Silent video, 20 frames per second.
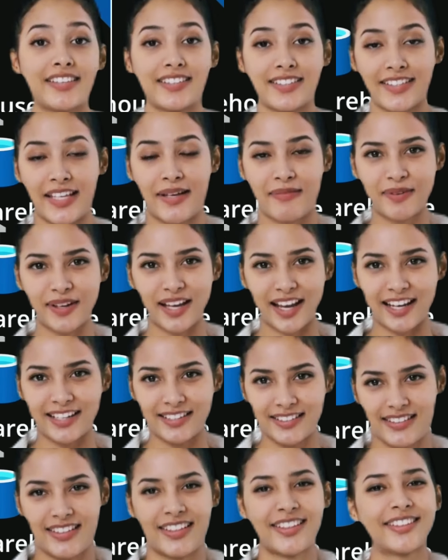
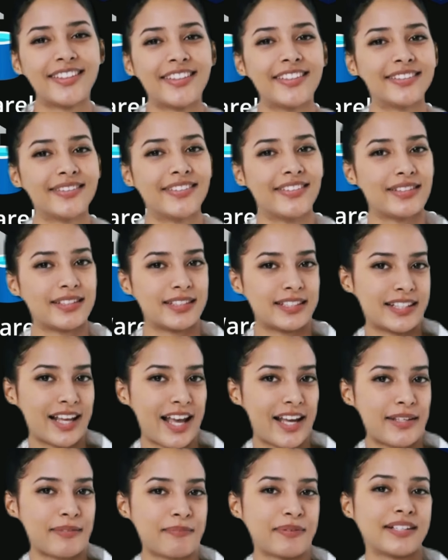summarize. The
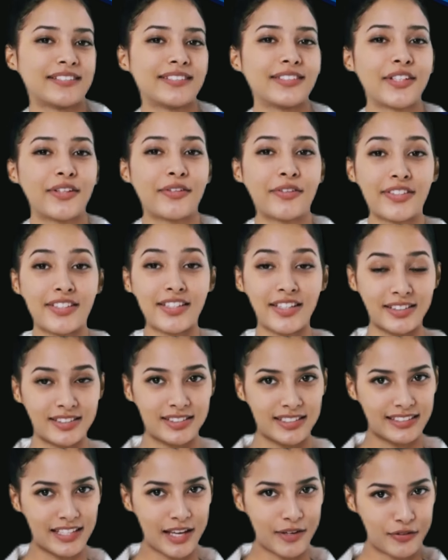database services
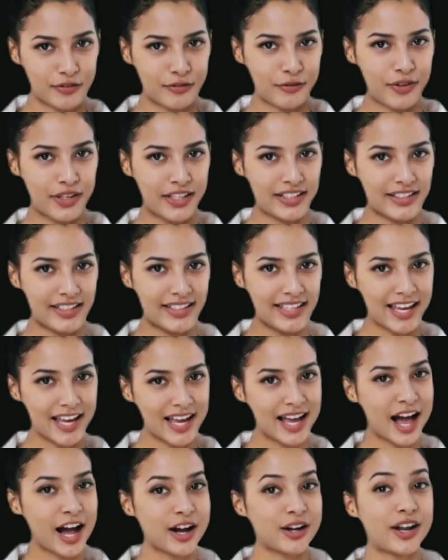that we've learned
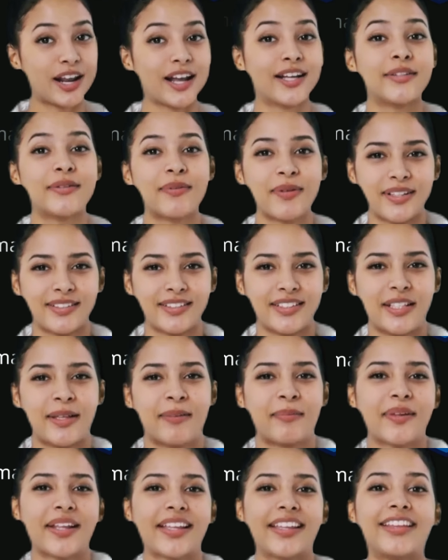today are Cosmos
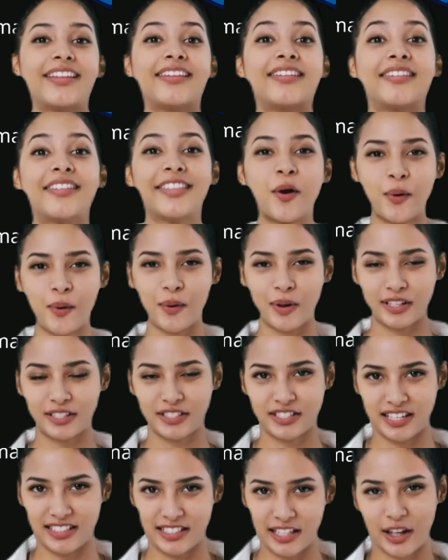DB, which
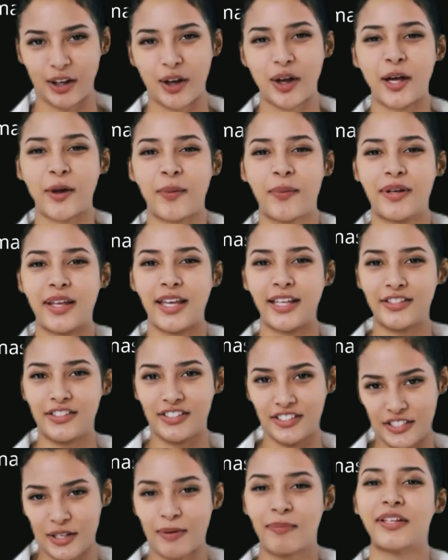is a globally
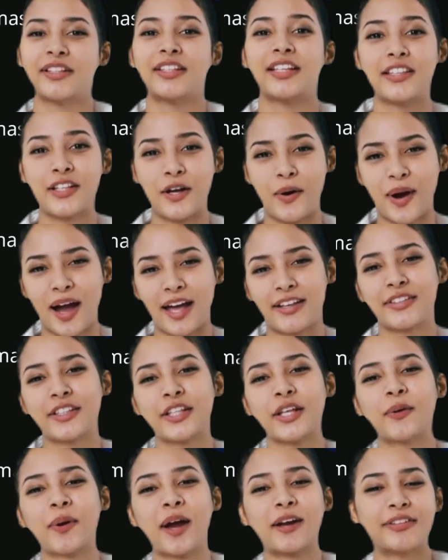distributed
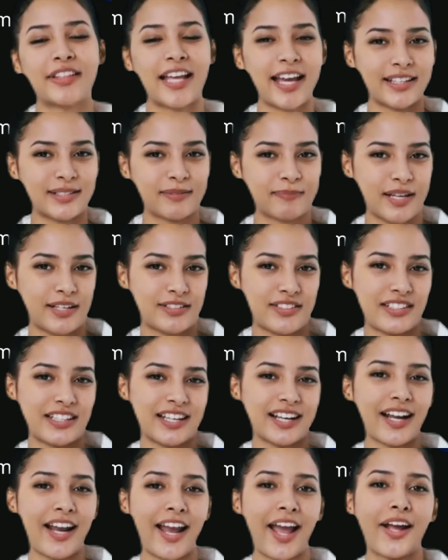NoSQL database in the
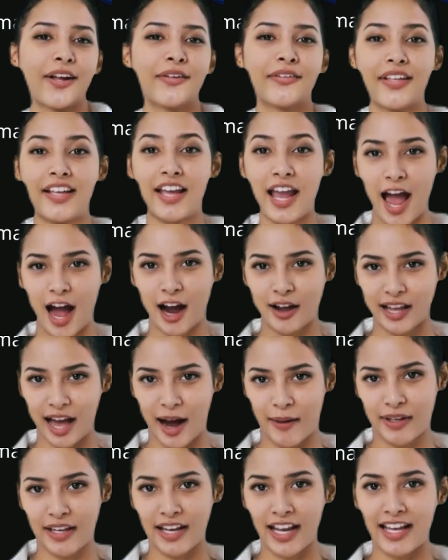cloud,
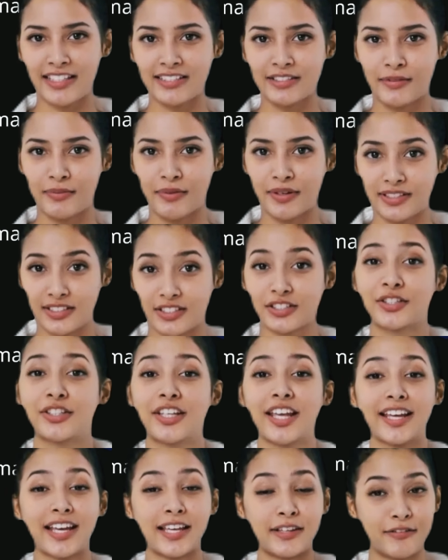allowing customers to
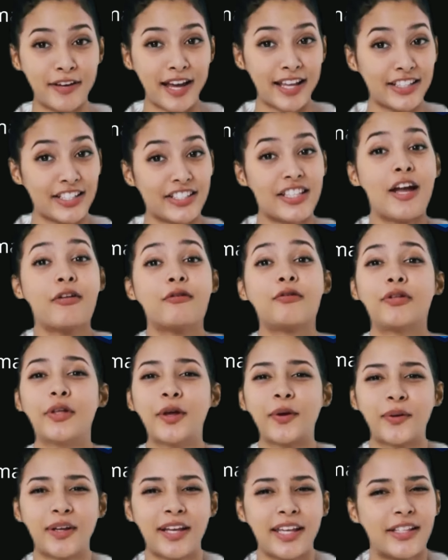take advantage of
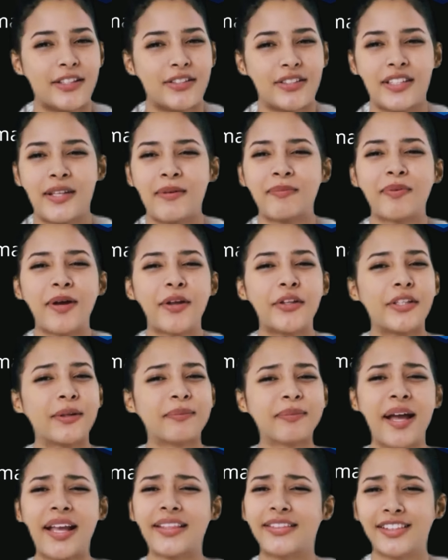low-latency
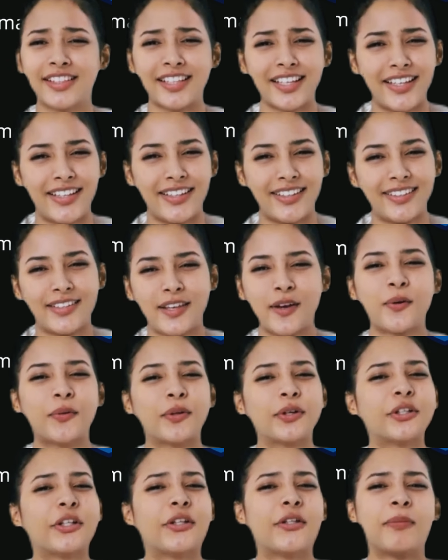multi-master,
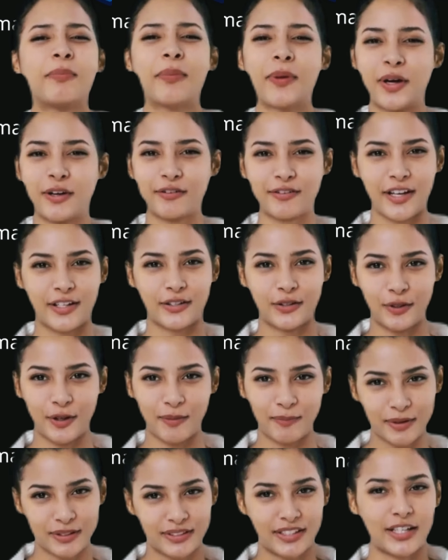which is perfect for
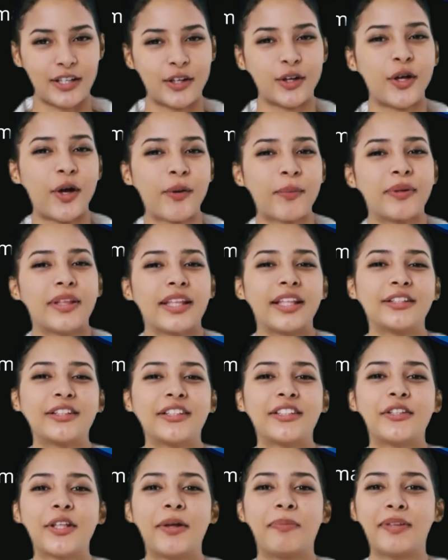building globally
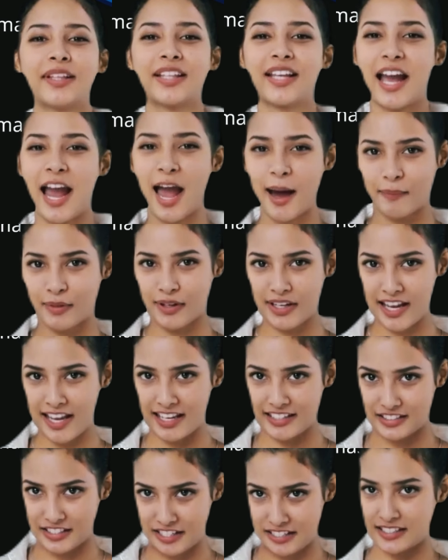distributed
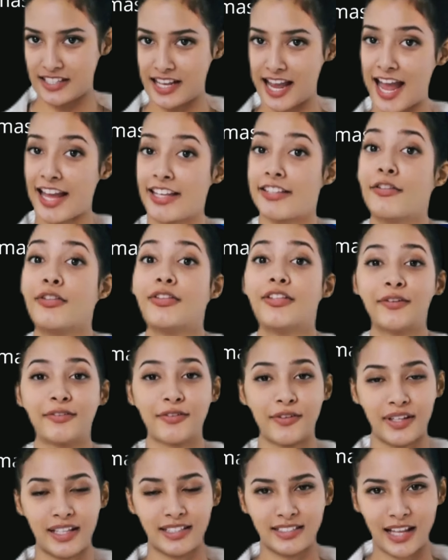applications and
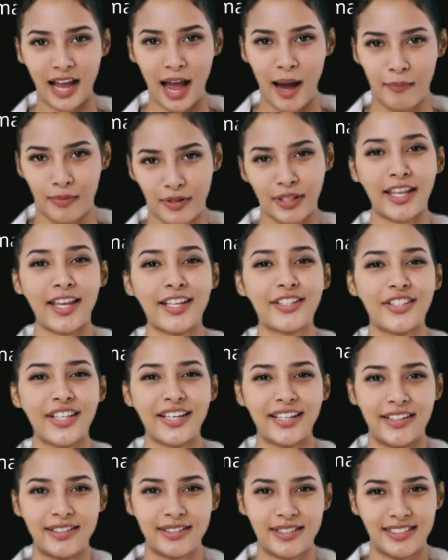serverless
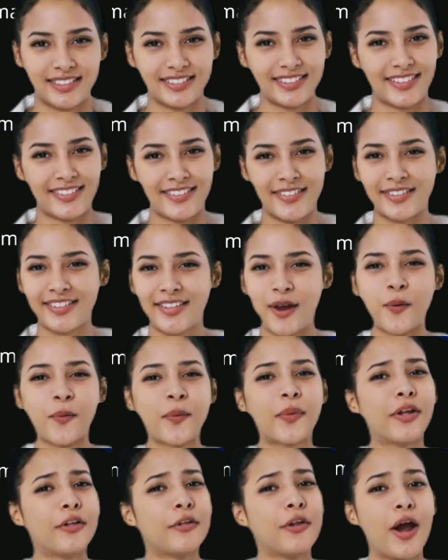applications.
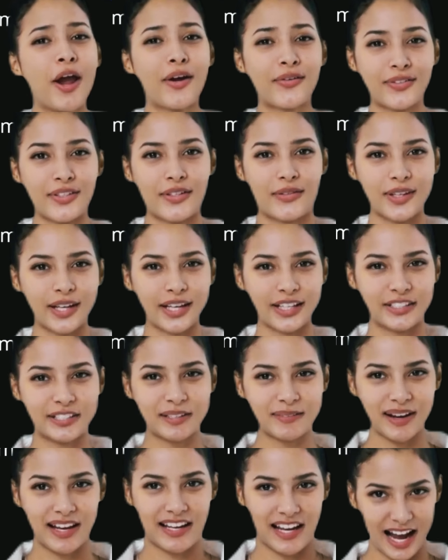We've also learned
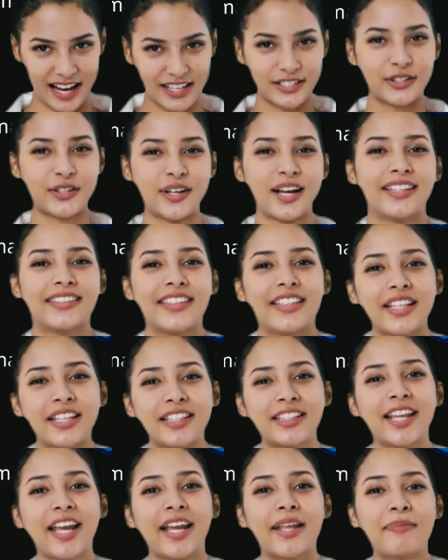about Azure SQ
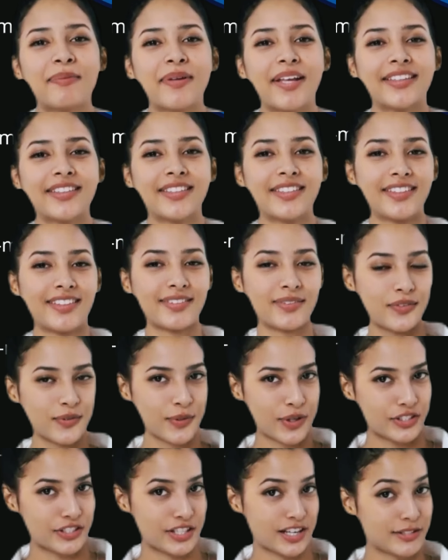Database,
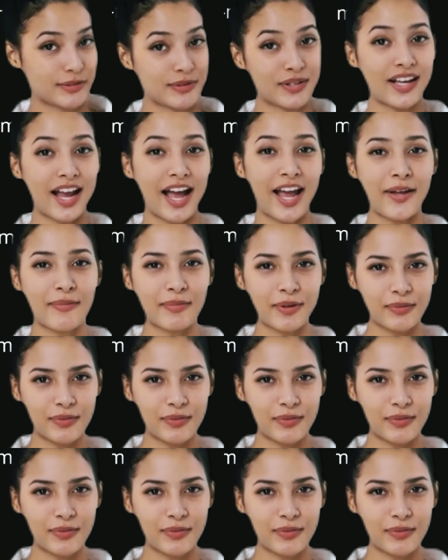which is a reliable